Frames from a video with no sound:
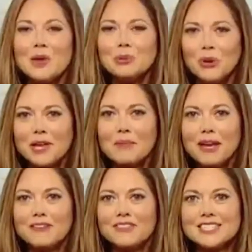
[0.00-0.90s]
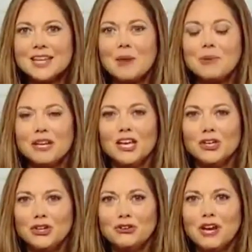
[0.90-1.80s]
Employee benefits
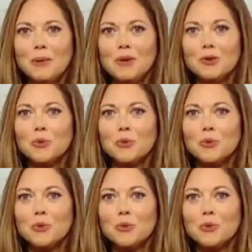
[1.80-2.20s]
company Unum